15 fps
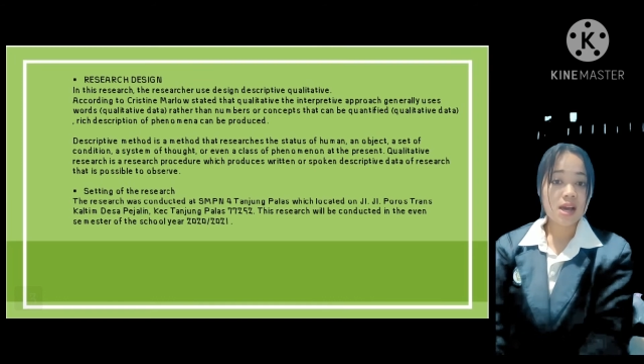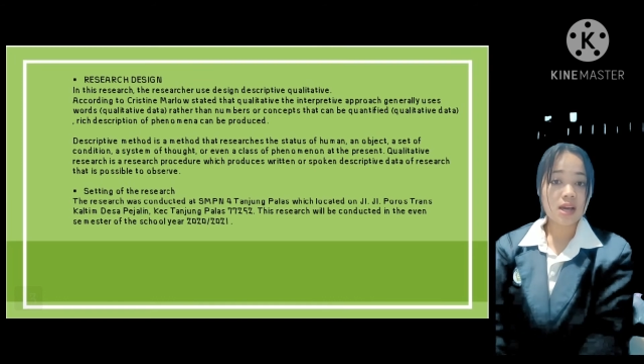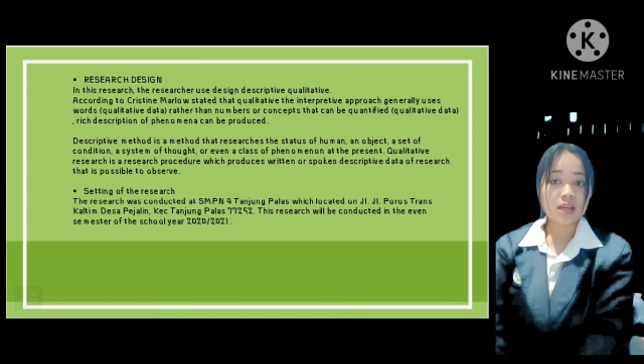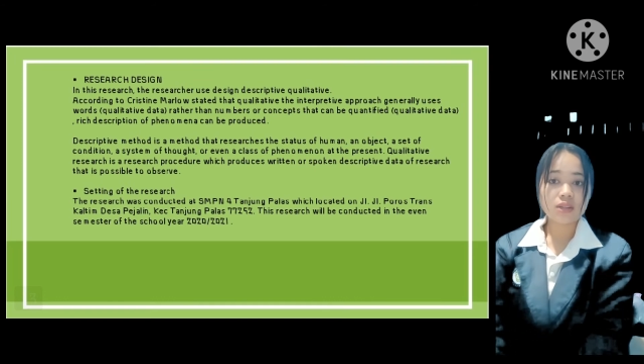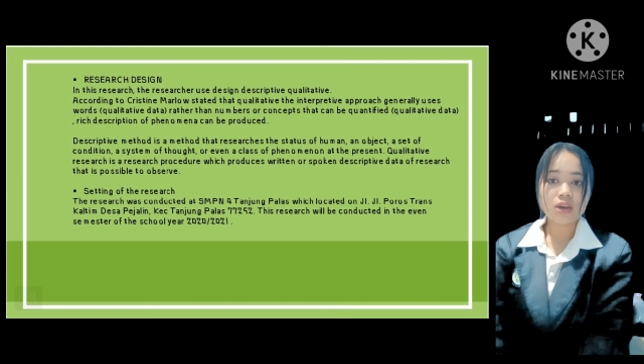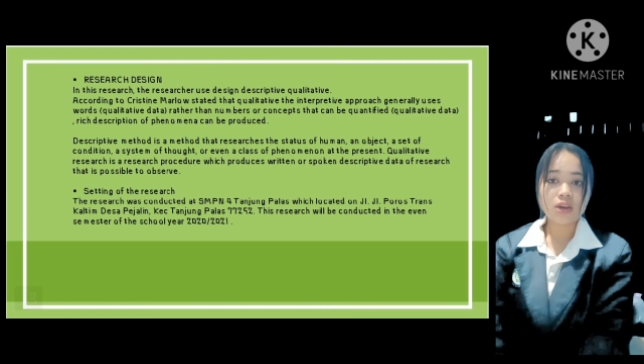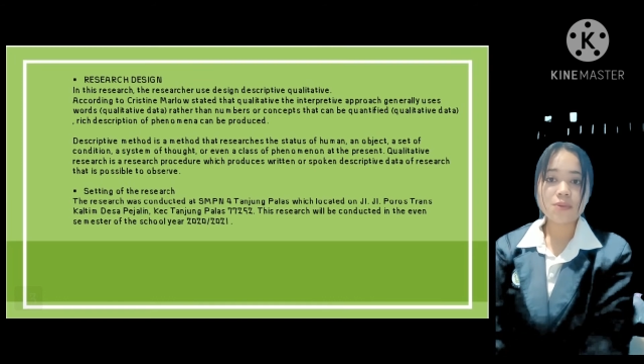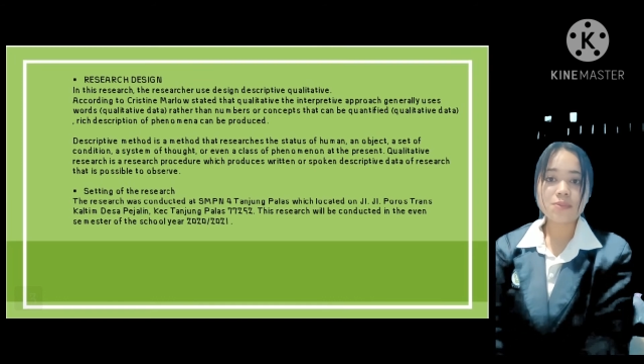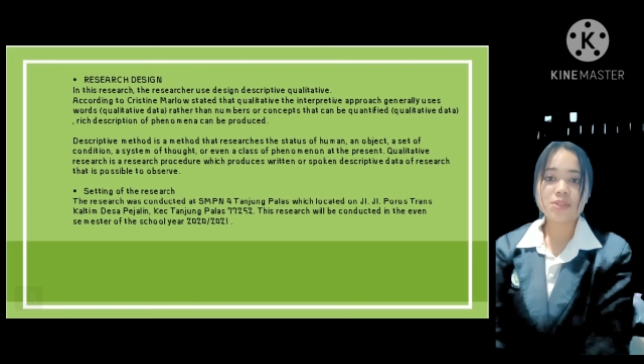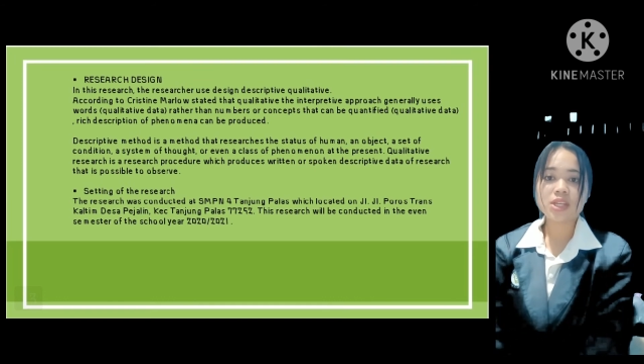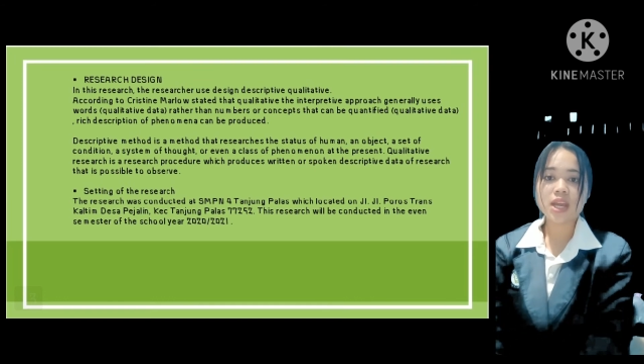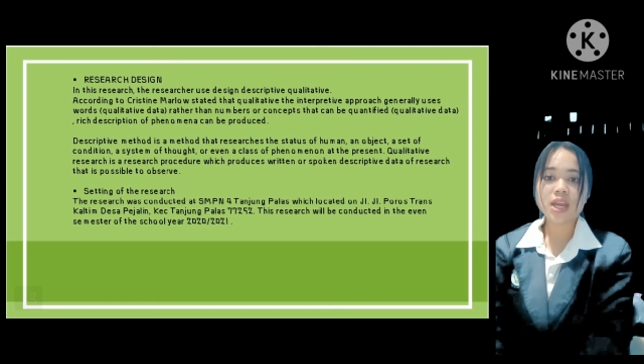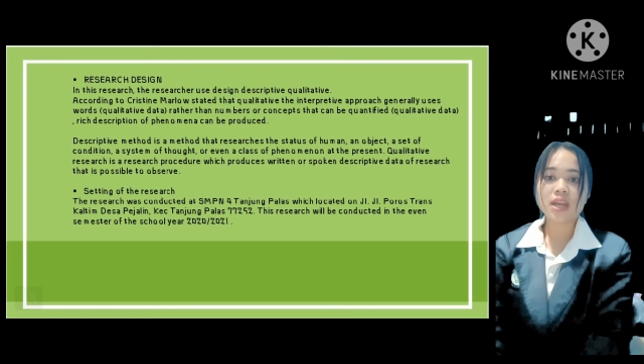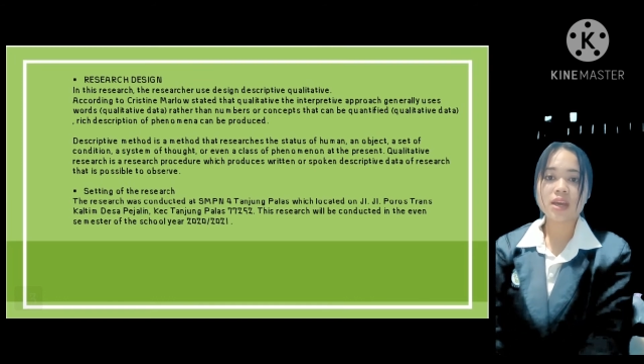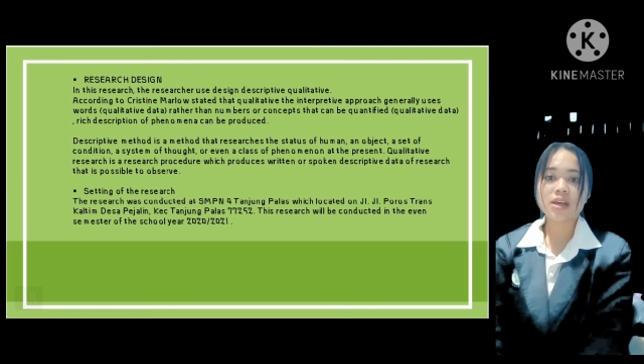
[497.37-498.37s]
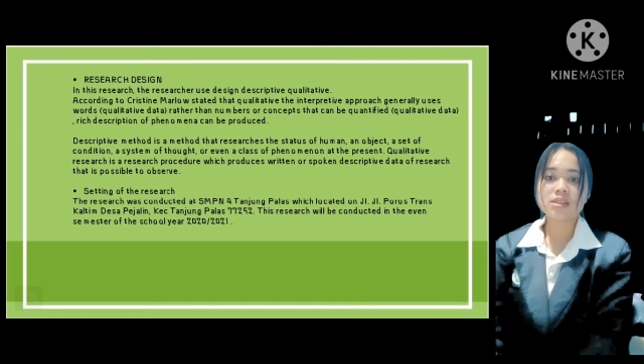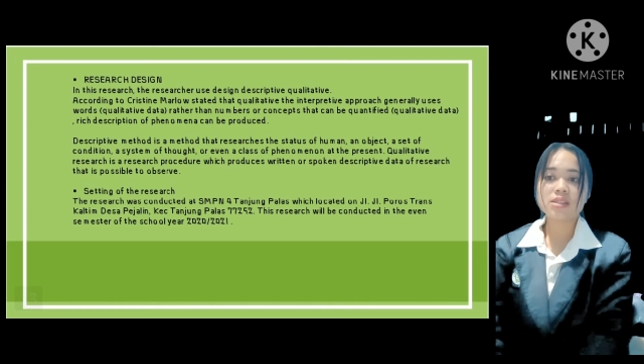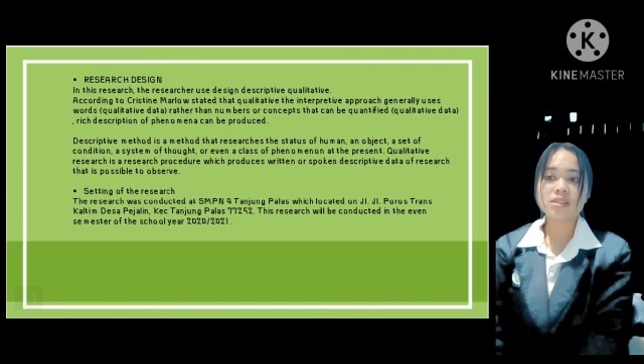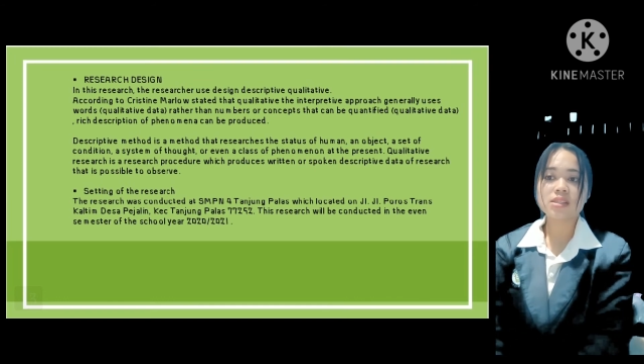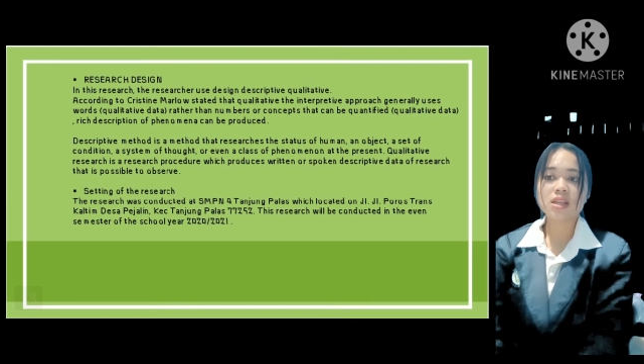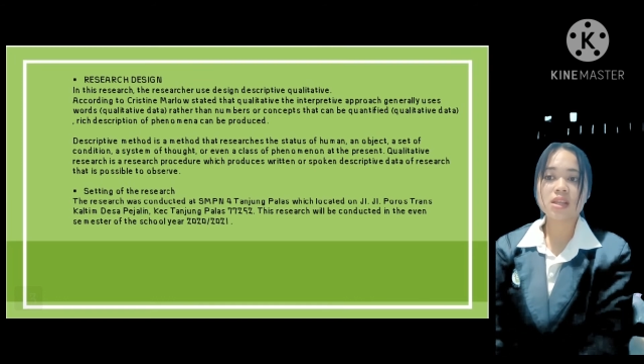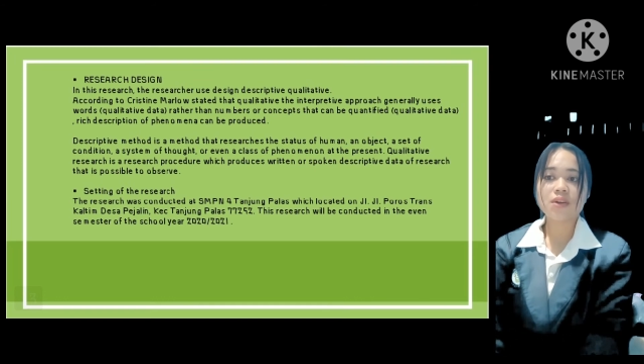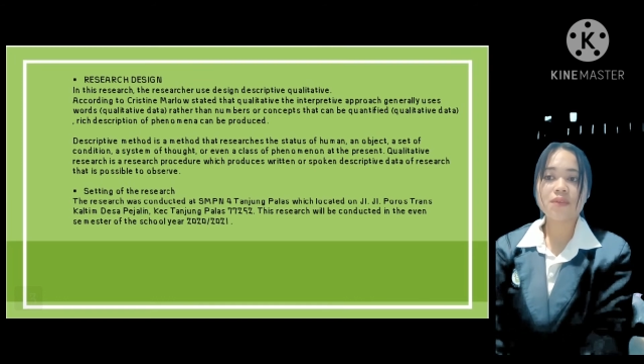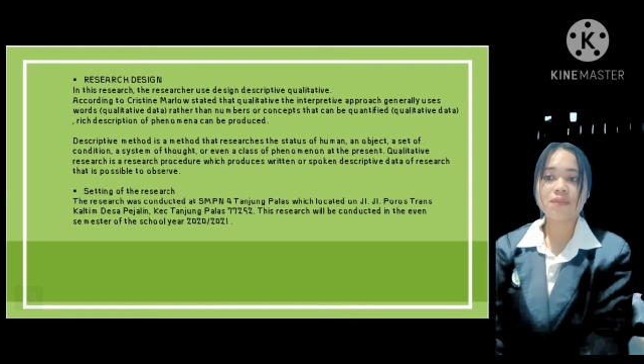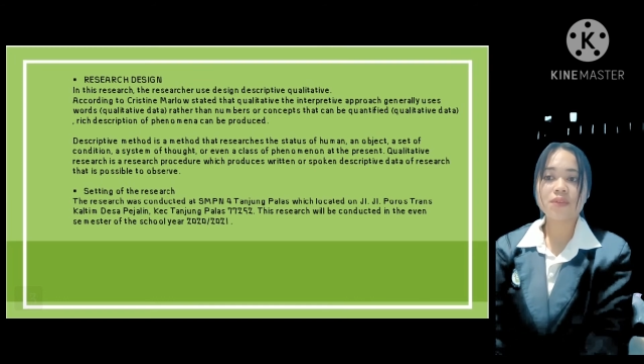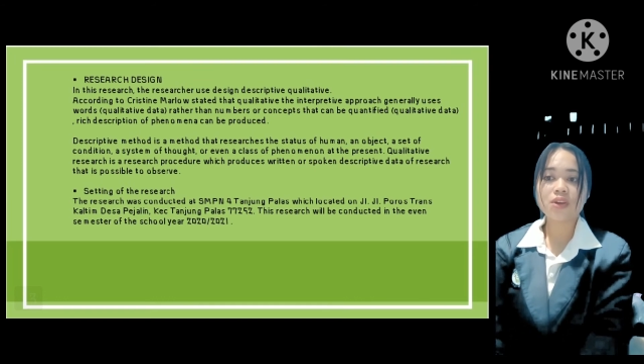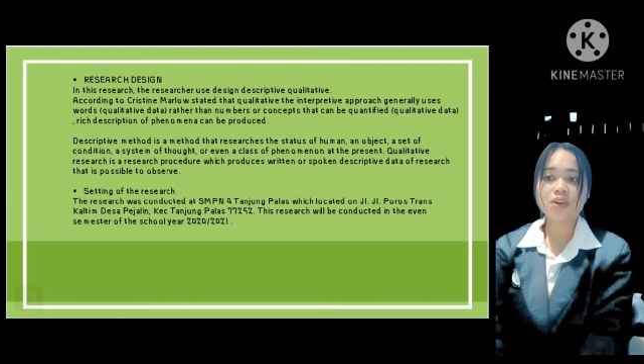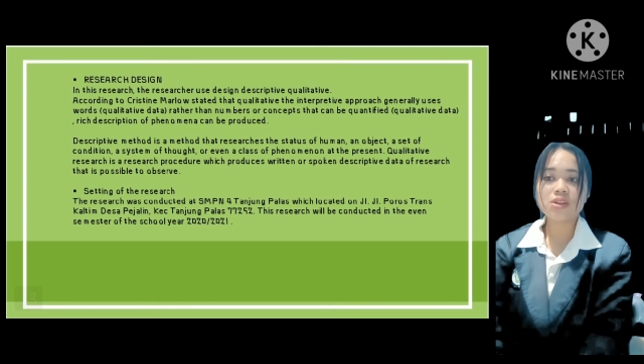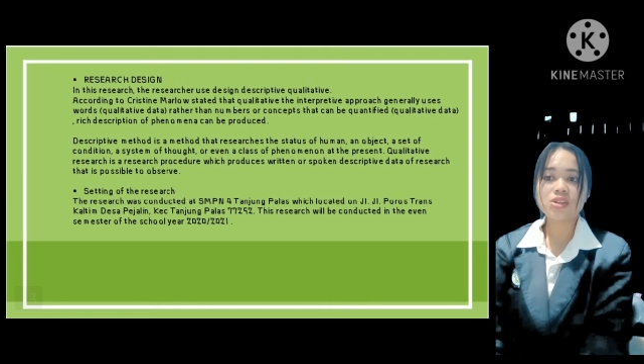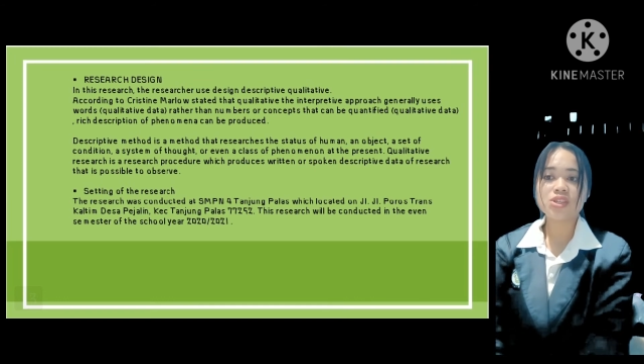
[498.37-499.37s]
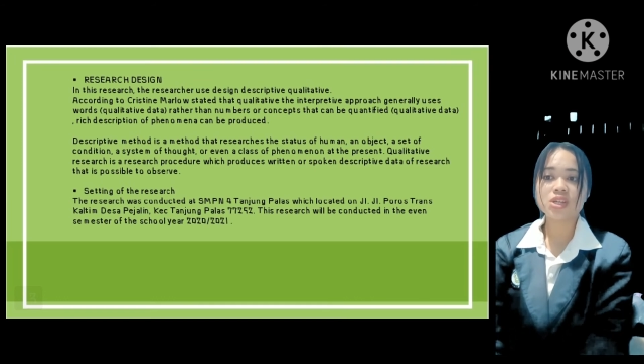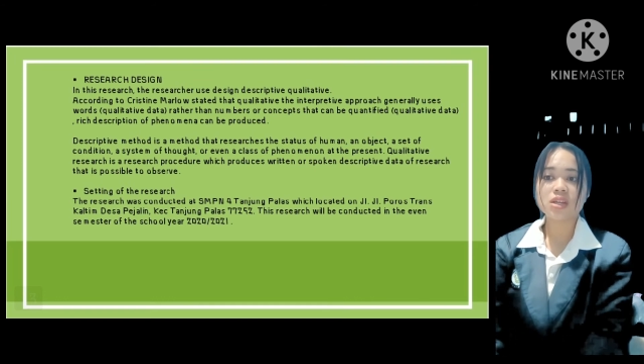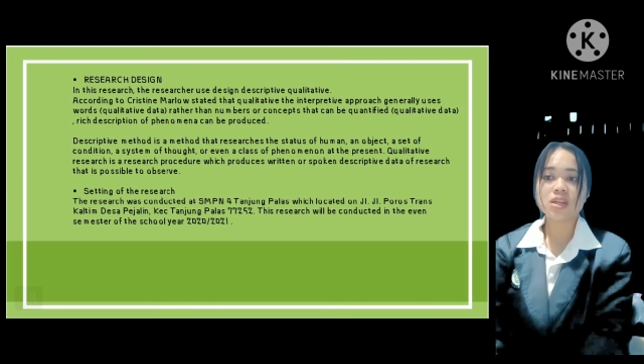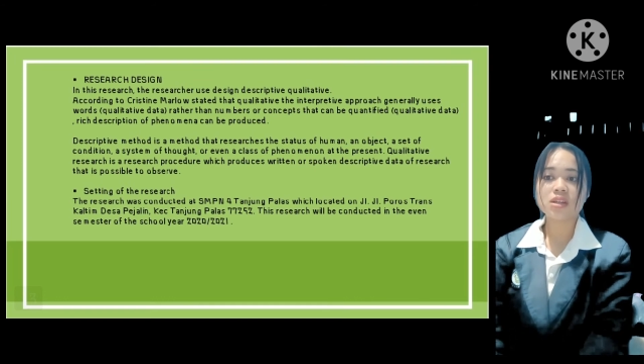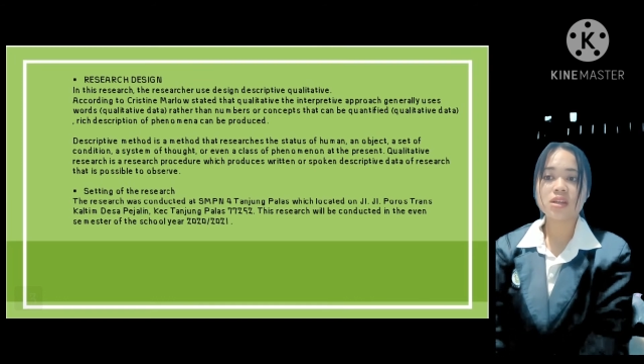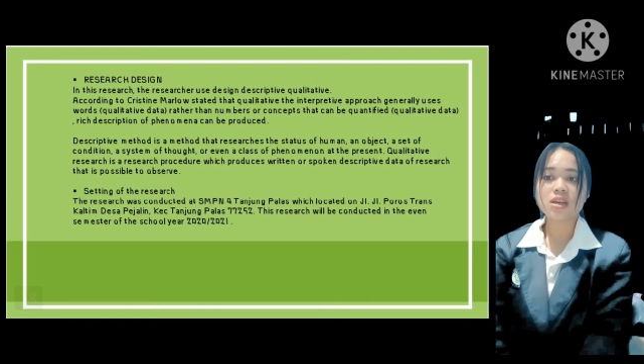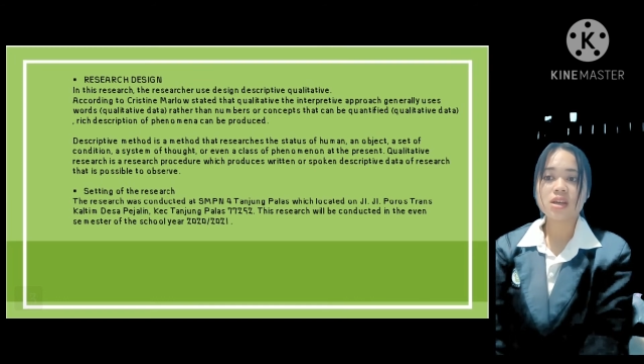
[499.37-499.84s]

an object, a set of conditions,